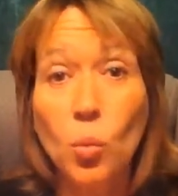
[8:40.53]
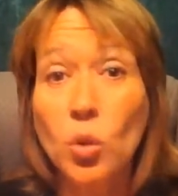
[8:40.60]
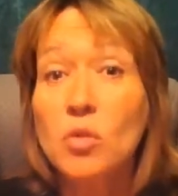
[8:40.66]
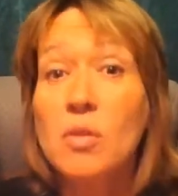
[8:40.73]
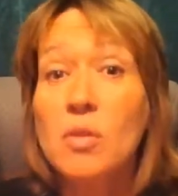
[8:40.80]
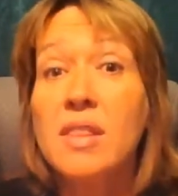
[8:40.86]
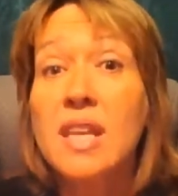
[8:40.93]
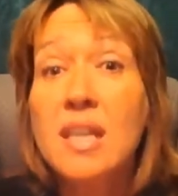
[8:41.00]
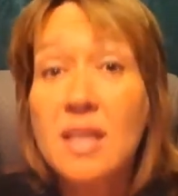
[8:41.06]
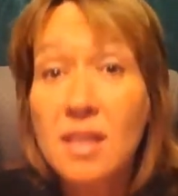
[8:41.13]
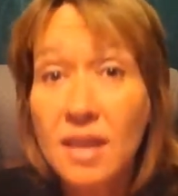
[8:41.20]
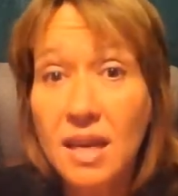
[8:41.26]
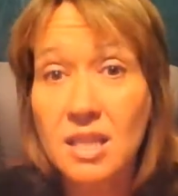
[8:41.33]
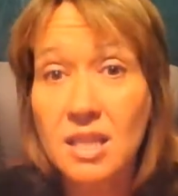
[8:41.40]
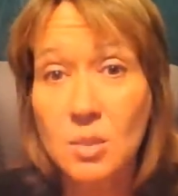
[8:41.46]
or what you
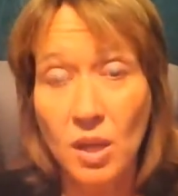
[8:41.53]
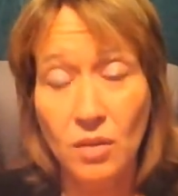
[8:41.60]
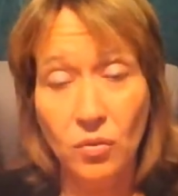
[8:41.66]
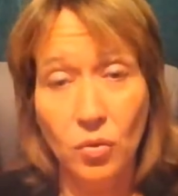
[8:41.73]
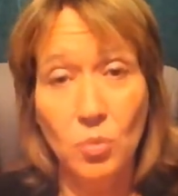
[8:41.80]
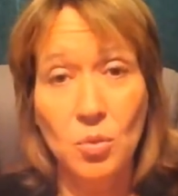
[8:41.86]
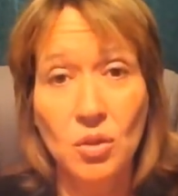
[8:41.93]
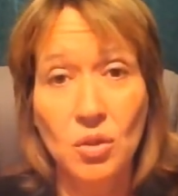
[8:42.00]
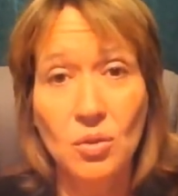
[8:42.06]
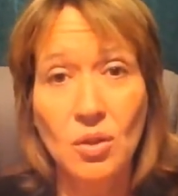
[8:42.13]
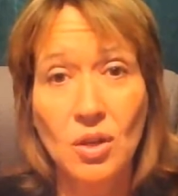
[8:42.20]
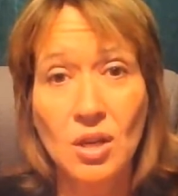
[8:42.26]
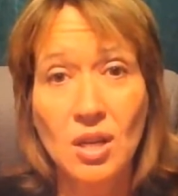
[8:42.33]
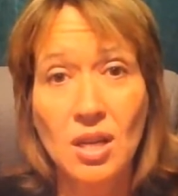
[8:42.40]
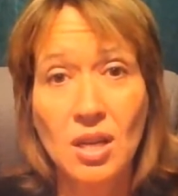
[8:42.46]
think they expect from you.